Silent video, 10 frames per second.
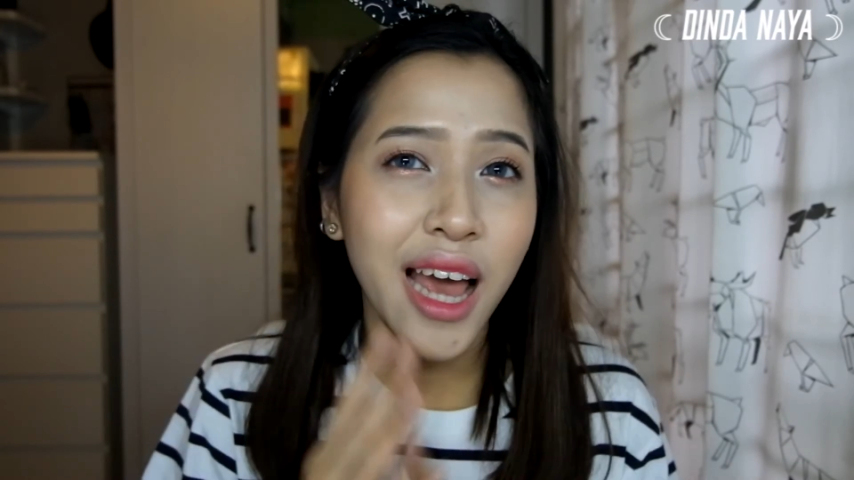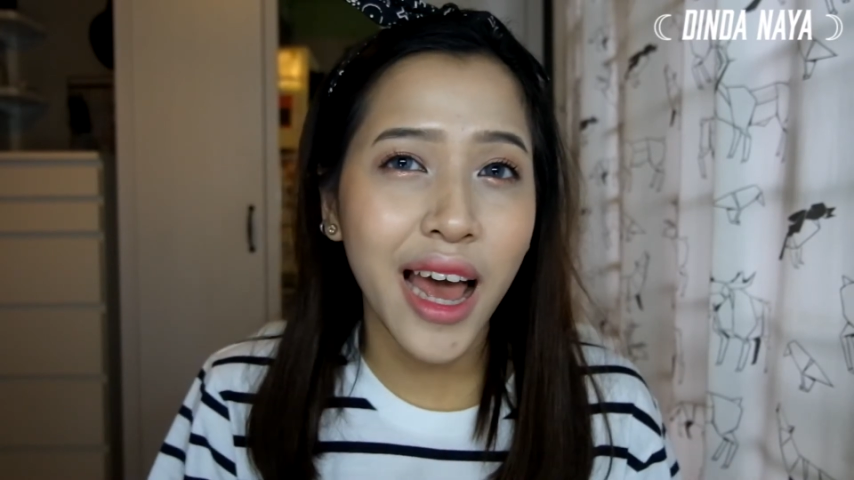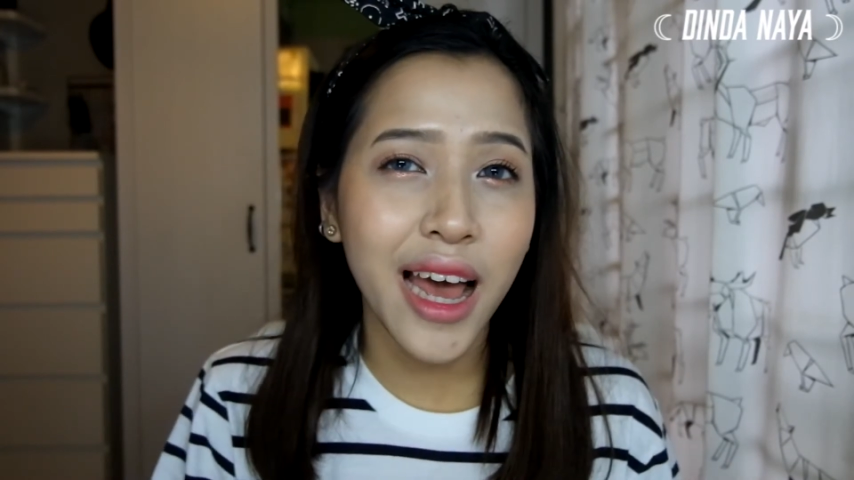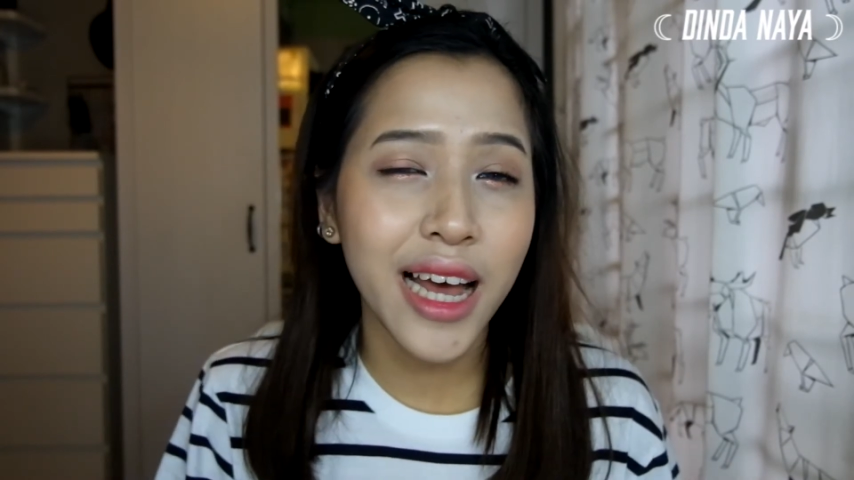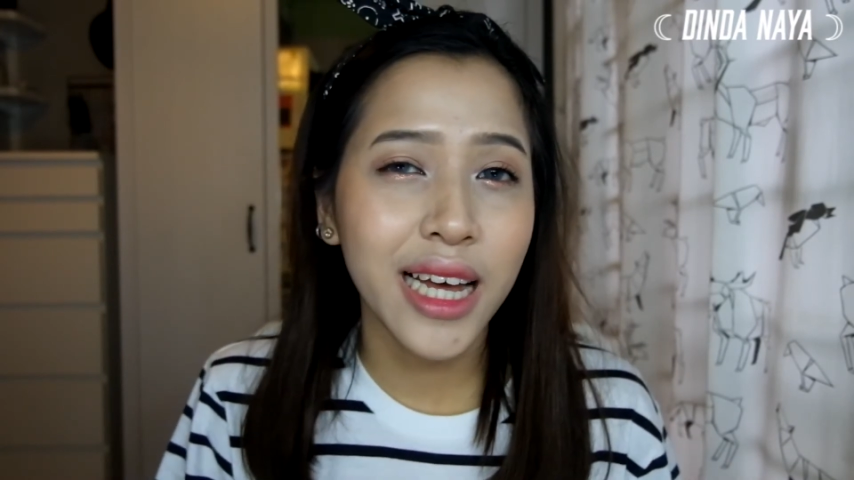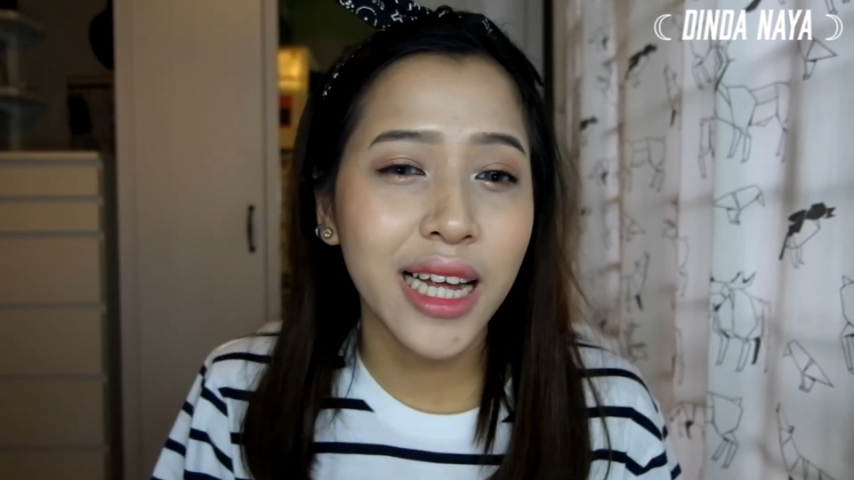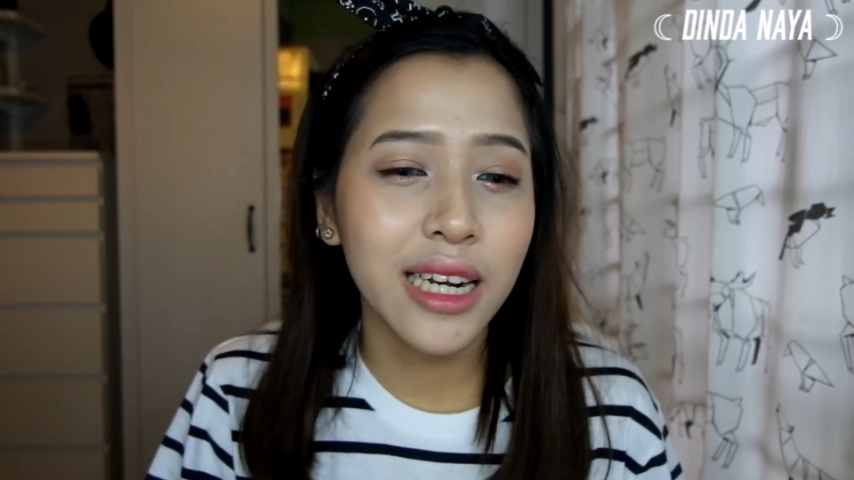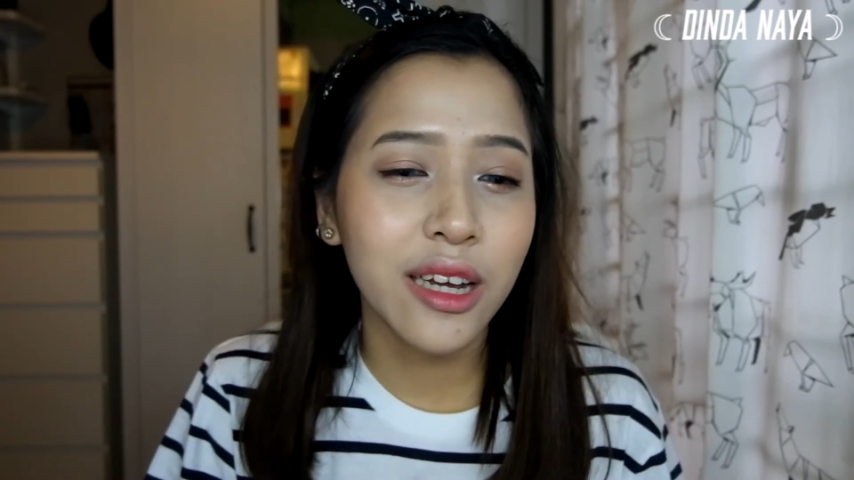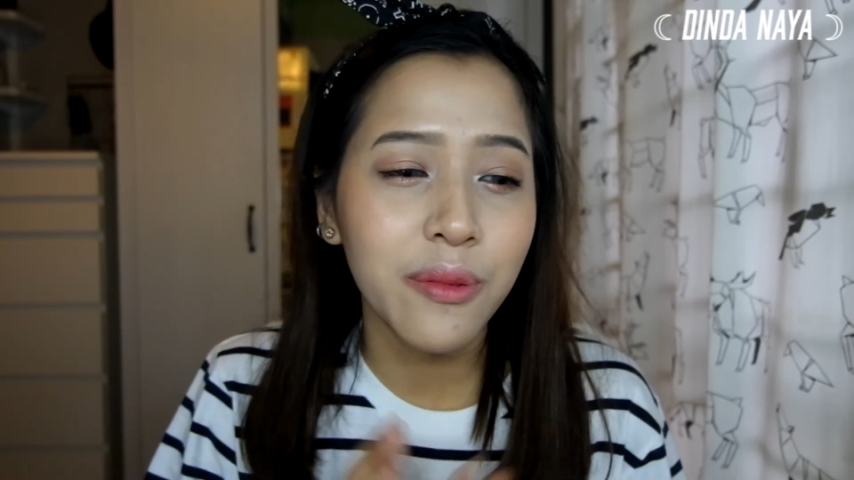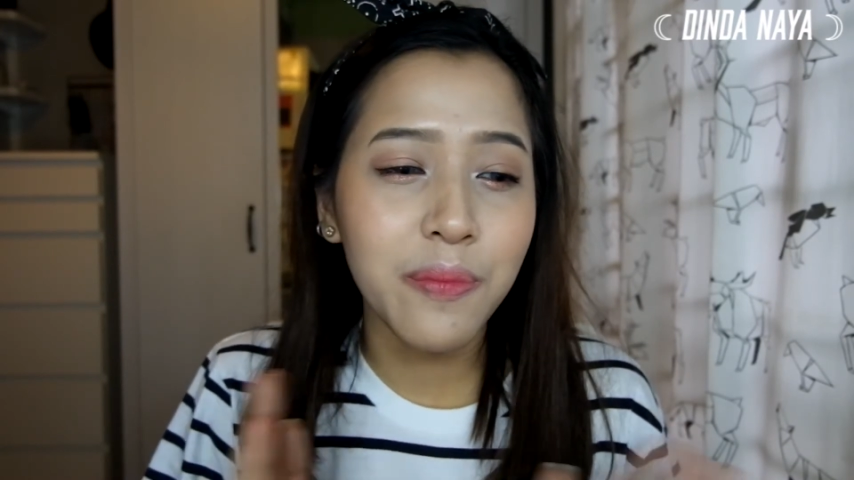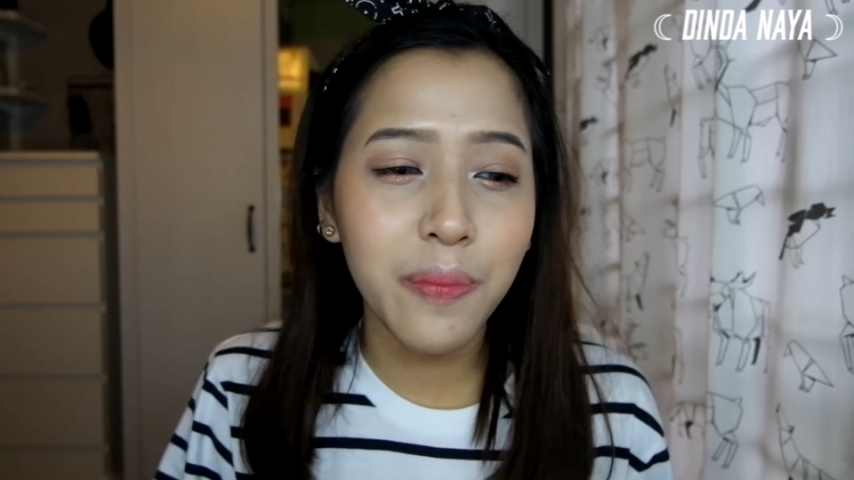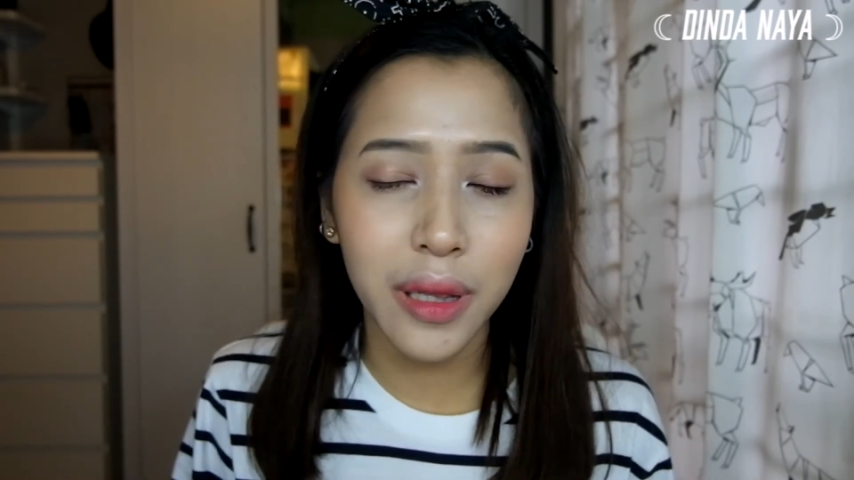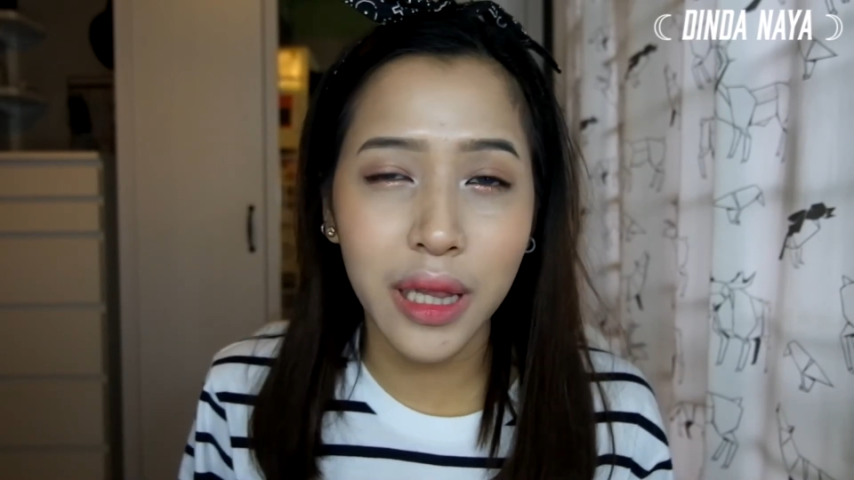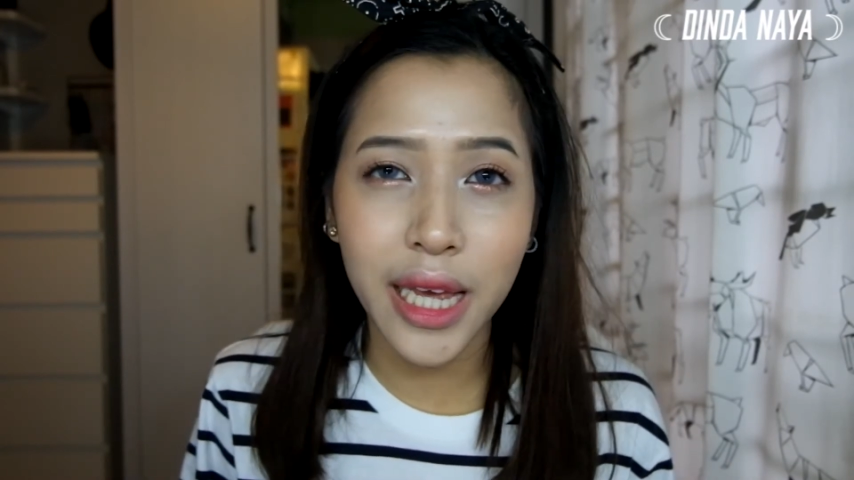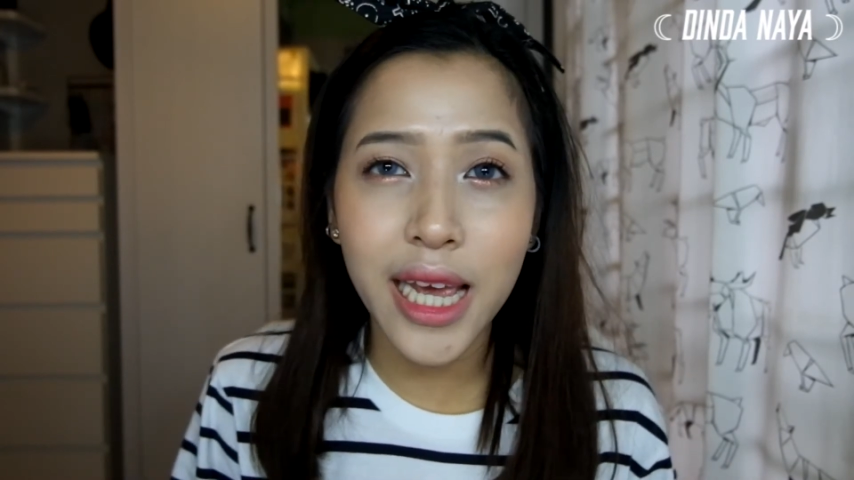and
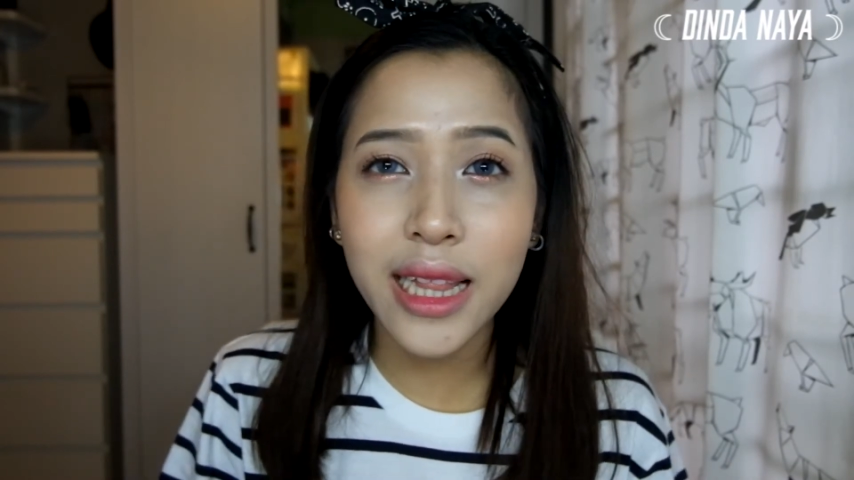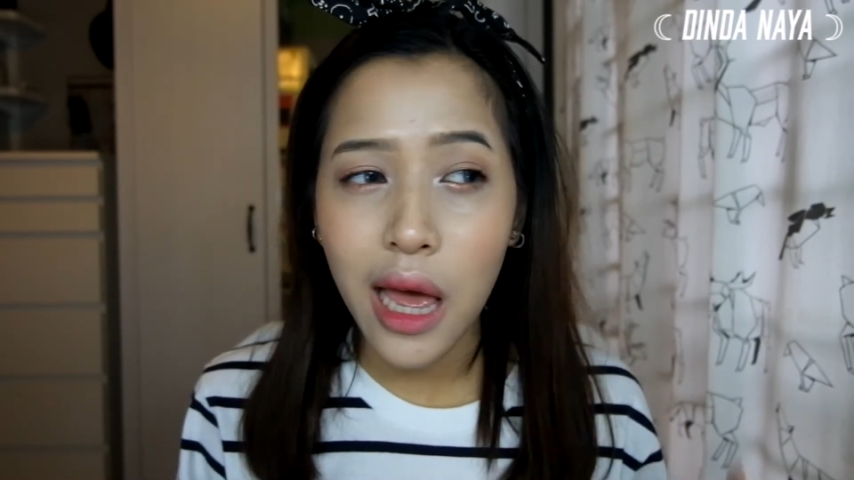complete.